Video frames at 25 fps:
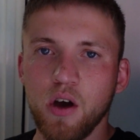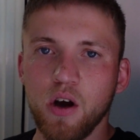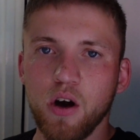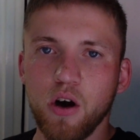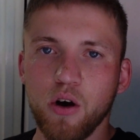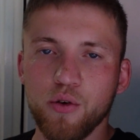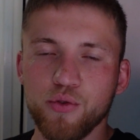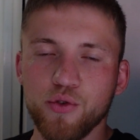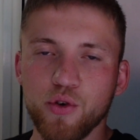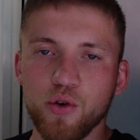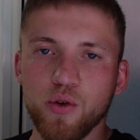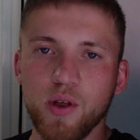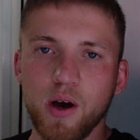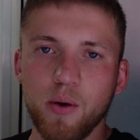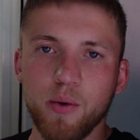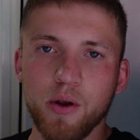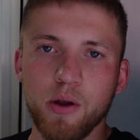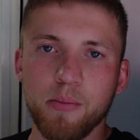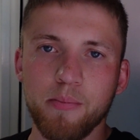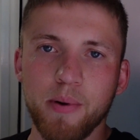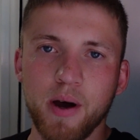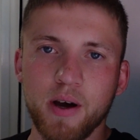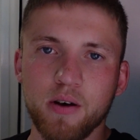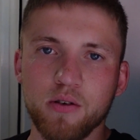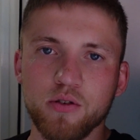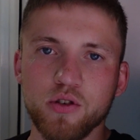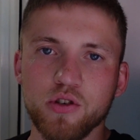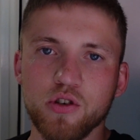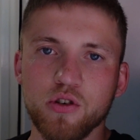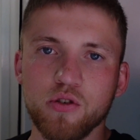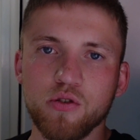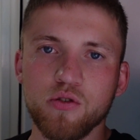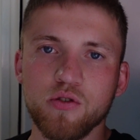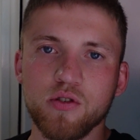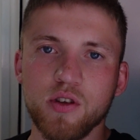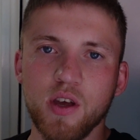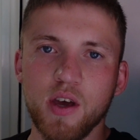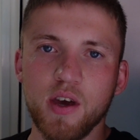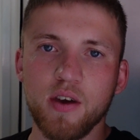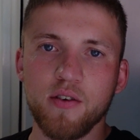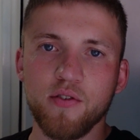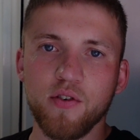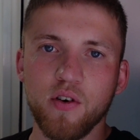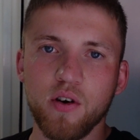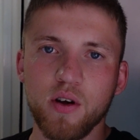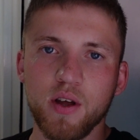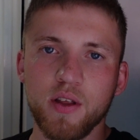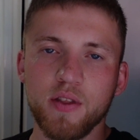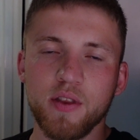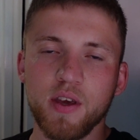I'll do that when I'm back on Tuesday. If
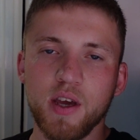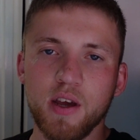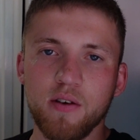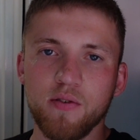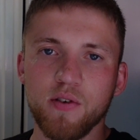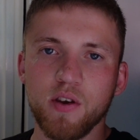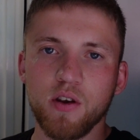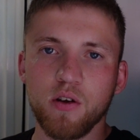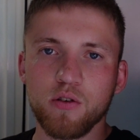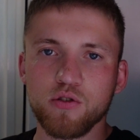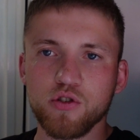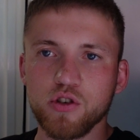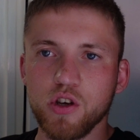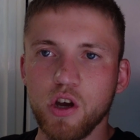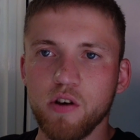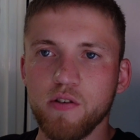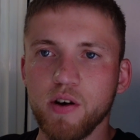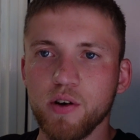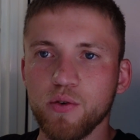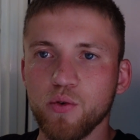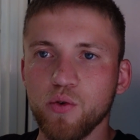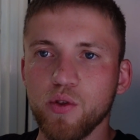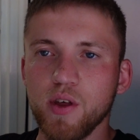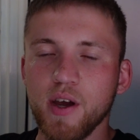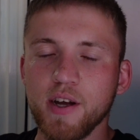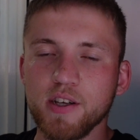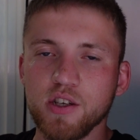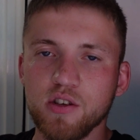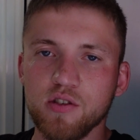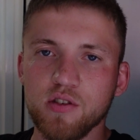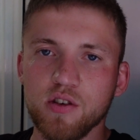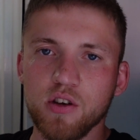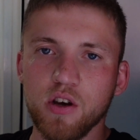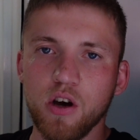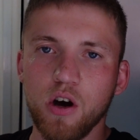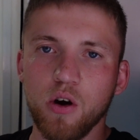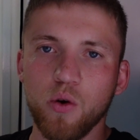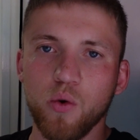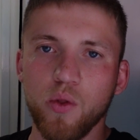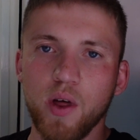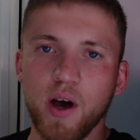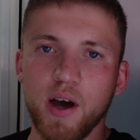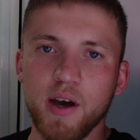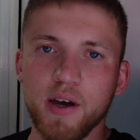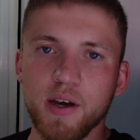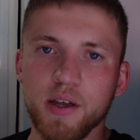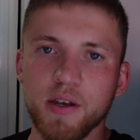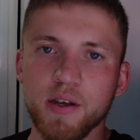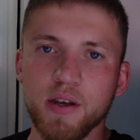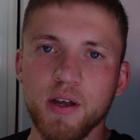in the evening I'll just go around all the edges and cut all
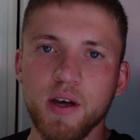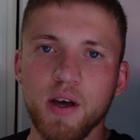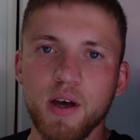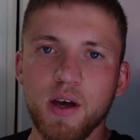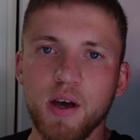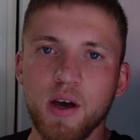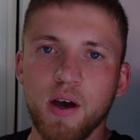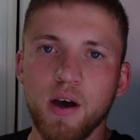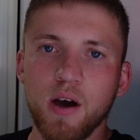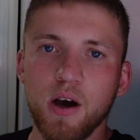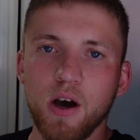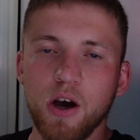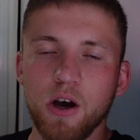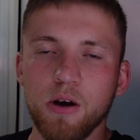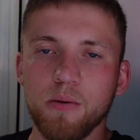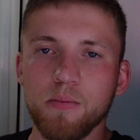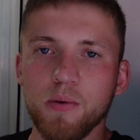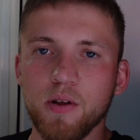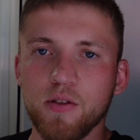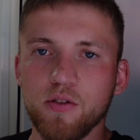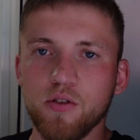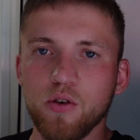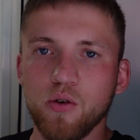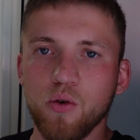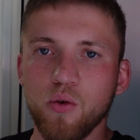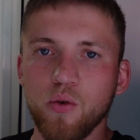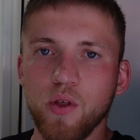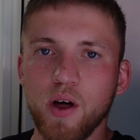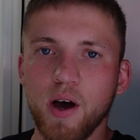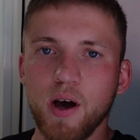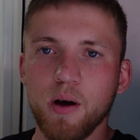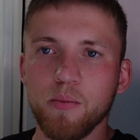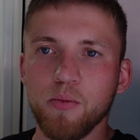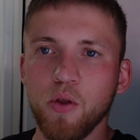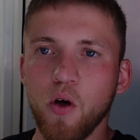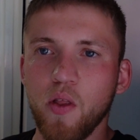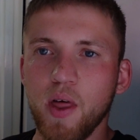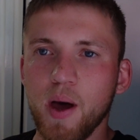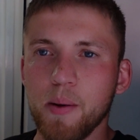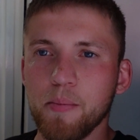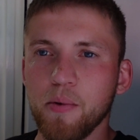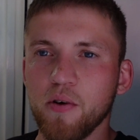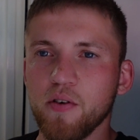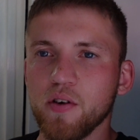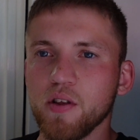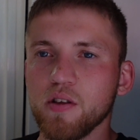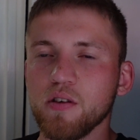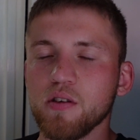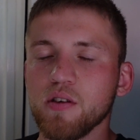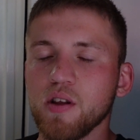that in, and do all that. I'm not that
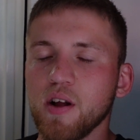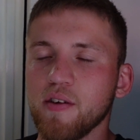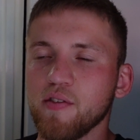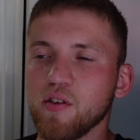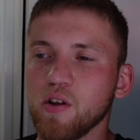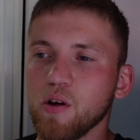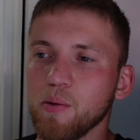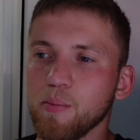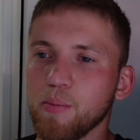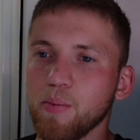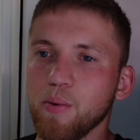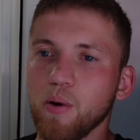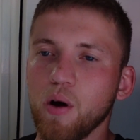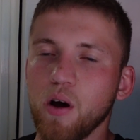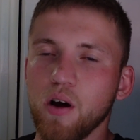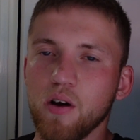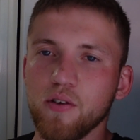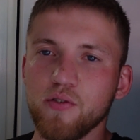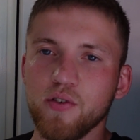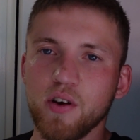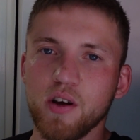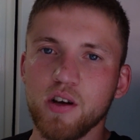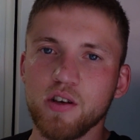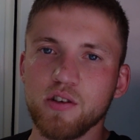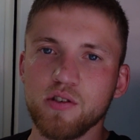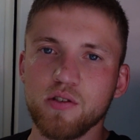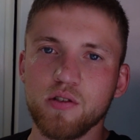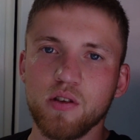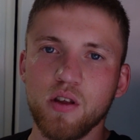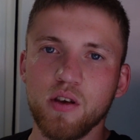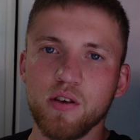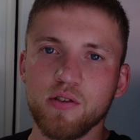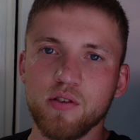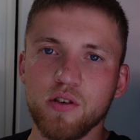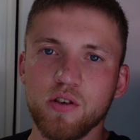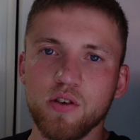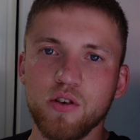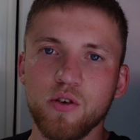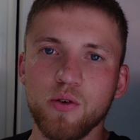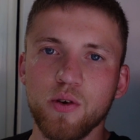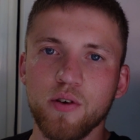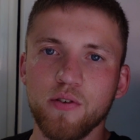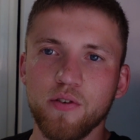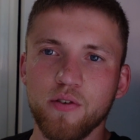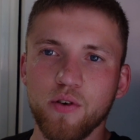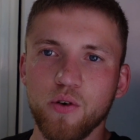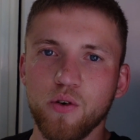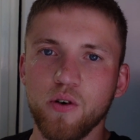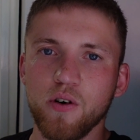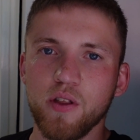bothered. It doesn't have to look perfect. It's a unit
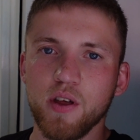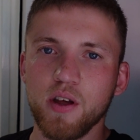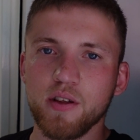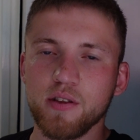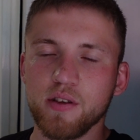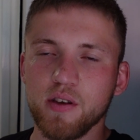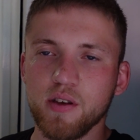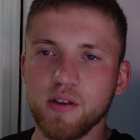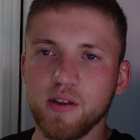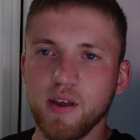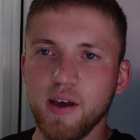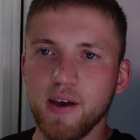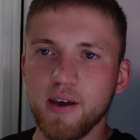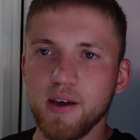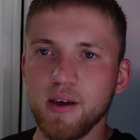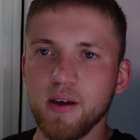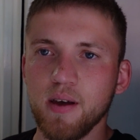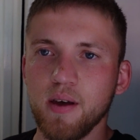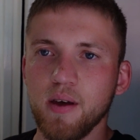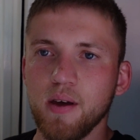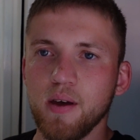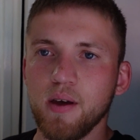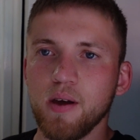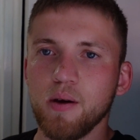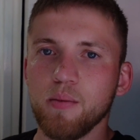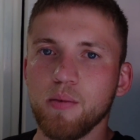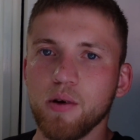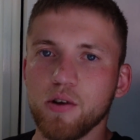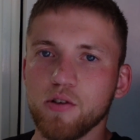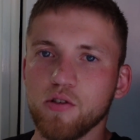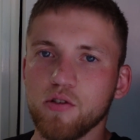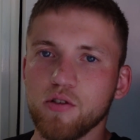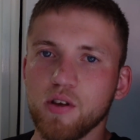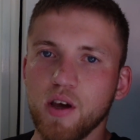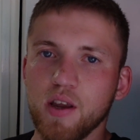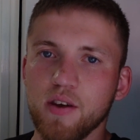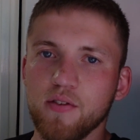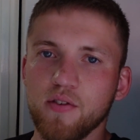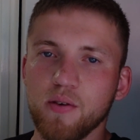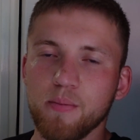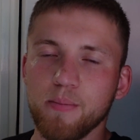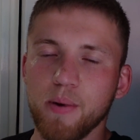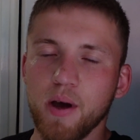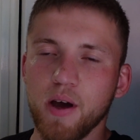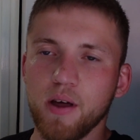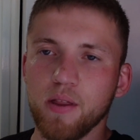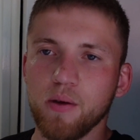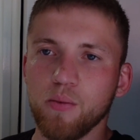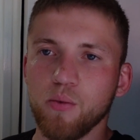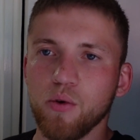floor at the end of the day, but just anything
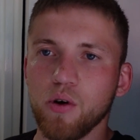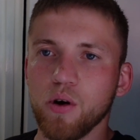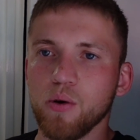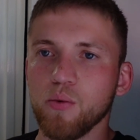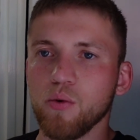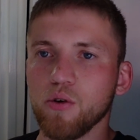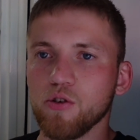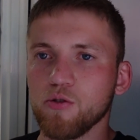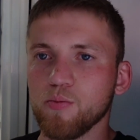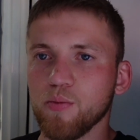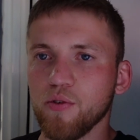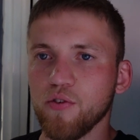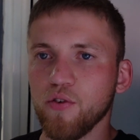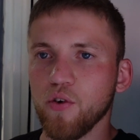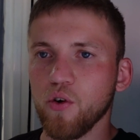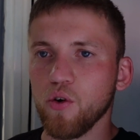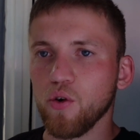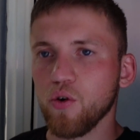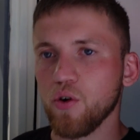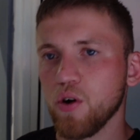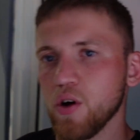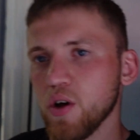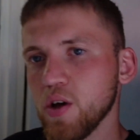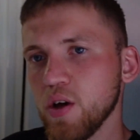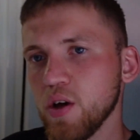better than what it was before.